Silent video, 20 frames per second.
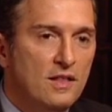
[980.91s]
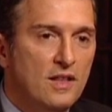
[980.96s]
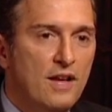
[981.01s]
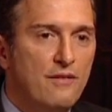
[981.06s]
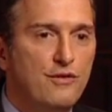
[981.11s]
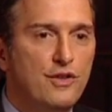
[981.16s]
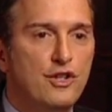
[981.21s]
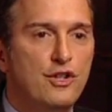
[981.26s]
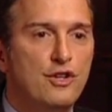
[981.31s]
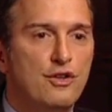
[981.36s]

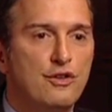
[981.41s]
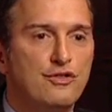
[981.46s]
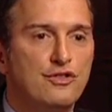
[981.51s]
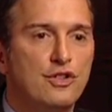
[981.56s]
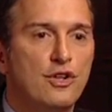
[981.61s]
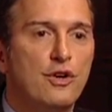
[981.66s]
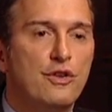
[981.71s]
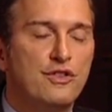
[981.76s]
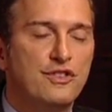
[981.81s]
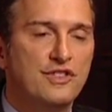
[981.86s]
11 years
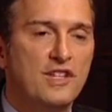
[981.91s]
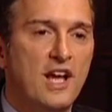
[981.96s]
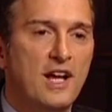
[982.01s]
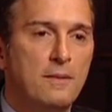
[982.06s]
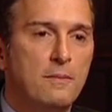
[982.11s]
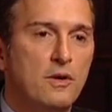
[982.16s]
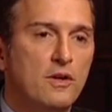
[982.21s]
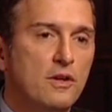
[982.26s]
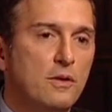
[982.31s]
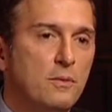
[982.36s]
ago the
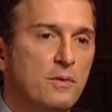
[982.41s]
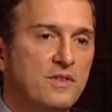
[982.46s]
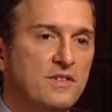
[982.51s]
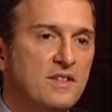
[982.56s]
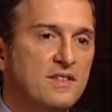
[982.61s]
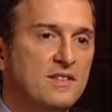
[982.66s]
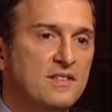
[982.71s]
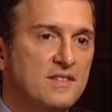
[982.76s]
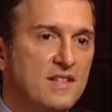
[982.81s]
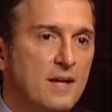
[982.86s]
stock market was
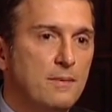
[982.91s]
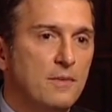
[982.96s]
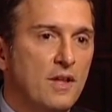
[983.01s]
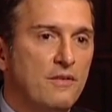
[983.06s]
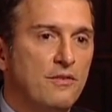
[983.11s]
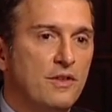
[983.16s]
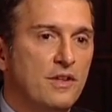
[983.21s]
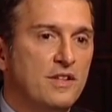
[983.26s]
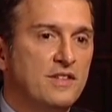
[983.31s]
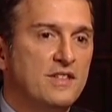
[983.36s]
at the same
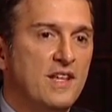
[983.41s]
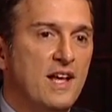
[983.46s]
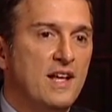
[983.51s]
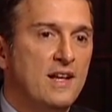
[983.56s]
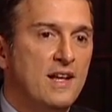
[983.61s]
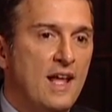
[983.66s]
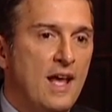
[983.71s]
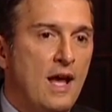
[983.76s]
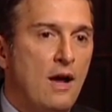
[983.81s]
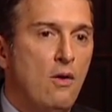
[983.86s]
level it's at
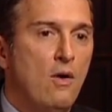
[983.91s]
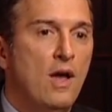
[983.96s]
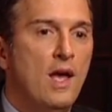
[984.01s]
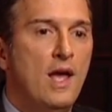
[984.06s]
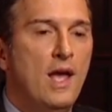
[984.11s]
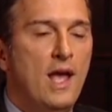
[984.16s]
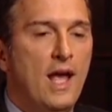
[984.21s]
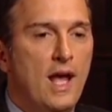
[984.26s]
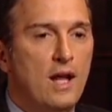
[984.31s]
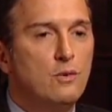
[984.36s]
now,
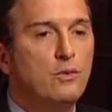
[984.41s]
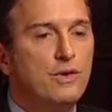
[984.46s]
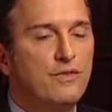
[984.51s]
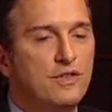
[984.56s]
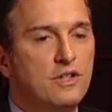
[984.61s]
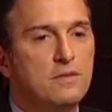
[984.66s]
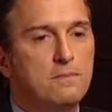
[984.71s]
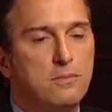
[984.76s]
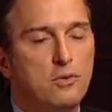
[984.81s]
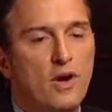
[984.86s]
and
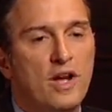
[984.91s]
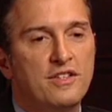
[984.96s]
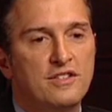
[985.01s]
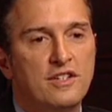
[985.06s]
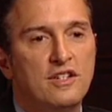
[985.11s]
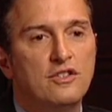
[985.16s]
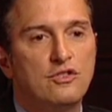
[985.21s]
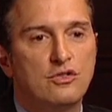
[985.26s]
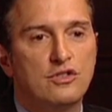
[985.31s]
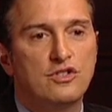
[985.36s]
we've
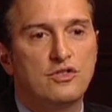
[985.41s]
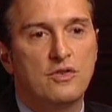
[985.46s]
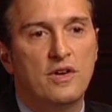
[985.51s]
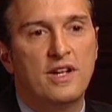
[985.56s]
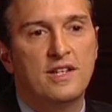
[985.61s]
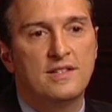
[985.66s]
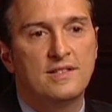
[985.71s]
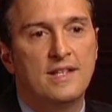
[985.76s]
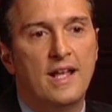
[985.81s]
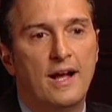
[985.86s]
compressed interest
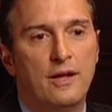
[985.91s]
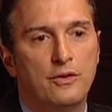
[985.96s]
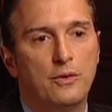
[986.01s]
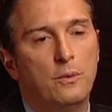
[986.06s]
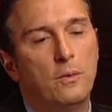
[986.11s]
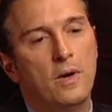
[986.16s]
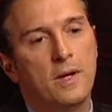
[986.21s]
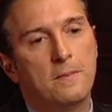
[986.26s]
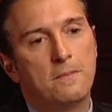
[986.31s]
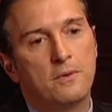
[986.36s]
rates down to
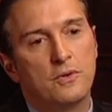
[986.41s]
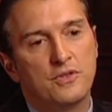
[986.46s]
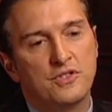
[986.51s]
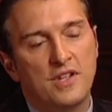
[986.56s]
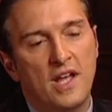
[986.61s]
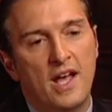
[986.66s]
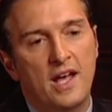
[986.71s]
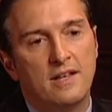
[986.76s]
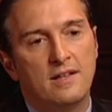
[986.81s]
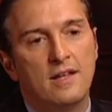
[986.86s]
one
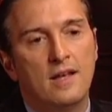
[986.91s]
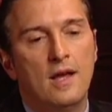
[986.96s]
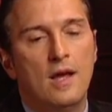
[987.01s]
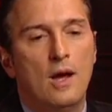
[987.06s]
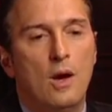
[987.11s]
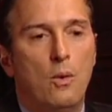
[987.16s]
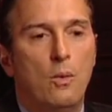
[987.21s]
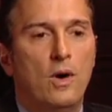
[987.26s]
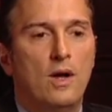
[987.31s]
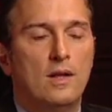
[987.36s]
percent.
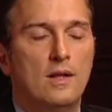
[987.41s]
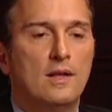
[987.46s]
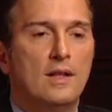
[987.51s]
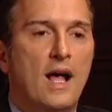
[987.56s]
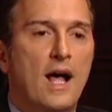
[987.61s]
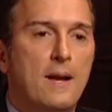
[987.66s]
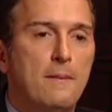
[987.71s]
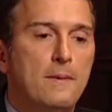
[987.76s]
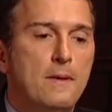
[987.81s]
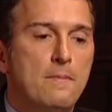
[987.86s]
Well, a
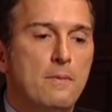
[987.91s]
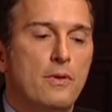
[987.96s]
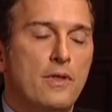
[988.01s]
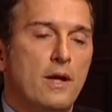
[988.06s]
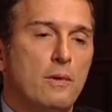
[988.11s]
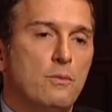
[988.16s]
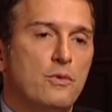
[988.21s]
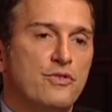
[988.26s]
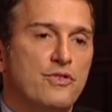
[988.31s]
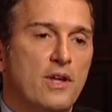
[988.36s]
lot of people
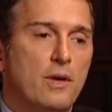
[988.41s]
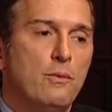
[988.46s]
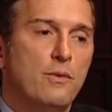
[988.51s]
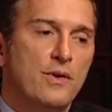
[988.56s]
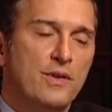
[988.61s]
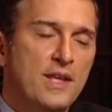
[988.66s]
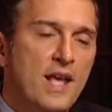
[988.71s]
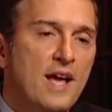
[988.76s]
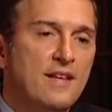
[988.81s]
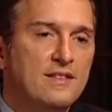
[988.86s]
then will say,
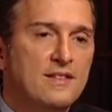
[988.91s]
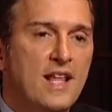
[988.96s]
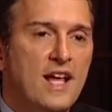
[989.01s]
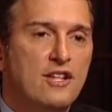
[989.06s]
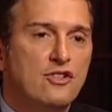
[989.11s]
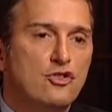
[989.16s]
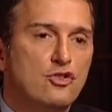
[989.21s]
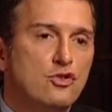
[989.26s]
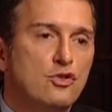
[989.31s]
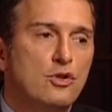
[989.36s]
well, yes,
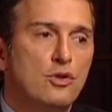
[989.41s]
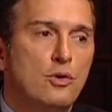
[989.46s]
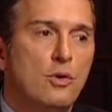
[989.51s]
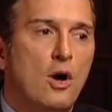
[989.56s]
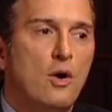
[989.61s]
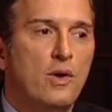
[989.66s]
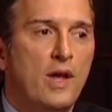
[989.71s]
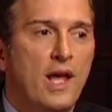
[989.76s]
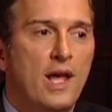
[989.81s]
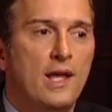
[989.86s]
that's true.
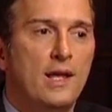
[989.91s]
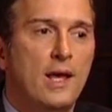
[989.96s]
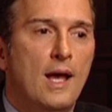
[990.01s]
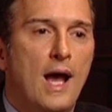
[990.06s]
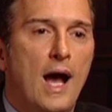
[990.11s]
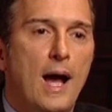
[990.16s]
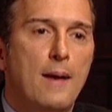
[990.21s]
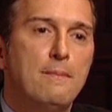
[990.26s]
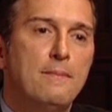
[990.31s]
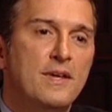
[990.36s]
Okay,
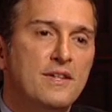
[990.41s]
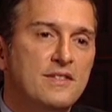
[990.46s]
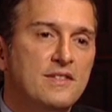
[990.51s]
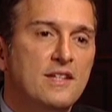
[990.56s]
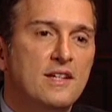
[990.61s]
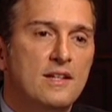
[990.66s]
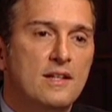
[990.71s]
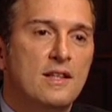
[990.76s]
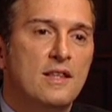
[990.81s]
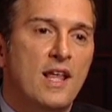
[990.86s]
I missed
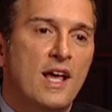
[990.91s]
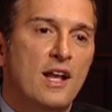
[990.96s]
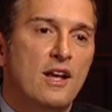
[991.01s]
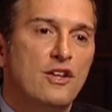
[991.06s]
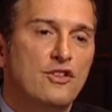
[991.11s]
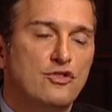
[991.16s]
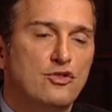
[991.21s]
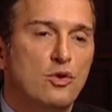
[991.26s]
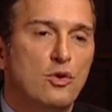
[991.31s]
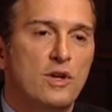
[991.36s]
it that
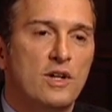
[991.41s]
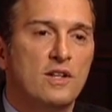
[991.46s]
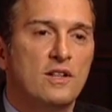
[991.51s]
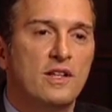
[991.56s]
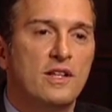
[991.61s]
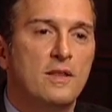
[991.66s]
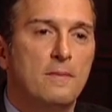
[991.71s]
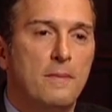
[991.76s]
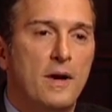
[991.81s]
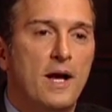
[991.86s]

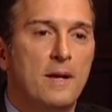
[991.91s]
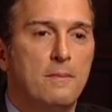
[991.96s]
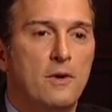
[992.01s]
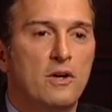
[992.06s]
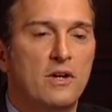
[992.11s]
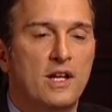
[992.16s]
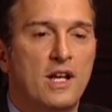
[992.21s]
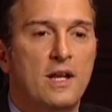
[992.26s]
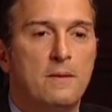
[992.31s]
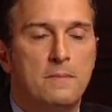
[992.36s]
historically the bond
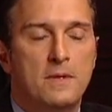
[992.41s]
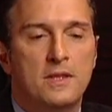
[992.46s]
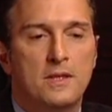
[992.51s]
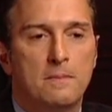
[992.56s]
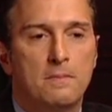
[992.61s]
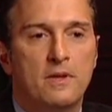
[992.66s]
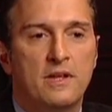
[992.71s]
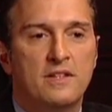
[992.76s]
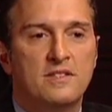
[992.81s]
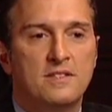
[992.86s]
market had been the
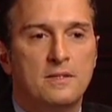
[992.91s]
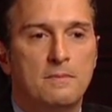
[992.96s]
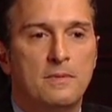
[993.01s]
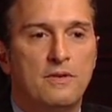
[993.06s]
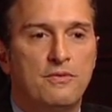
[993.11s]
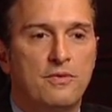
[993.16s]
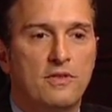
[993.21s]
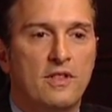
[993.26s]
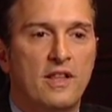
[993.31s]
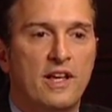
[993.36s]
place to
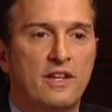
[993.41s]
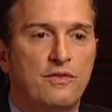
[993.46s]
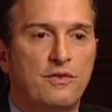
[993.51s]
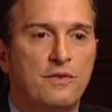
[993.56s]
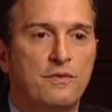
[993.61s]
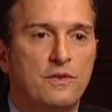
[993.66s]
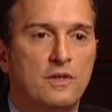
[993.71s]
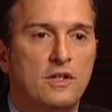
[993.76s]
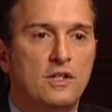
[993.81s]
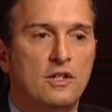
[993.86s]
be for the last
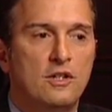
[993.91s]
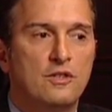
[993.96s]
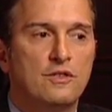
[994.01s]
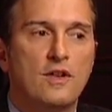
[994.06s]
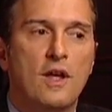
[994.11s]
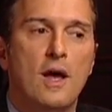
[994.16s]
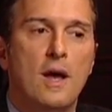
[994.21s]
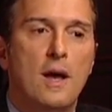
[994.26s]
15 years.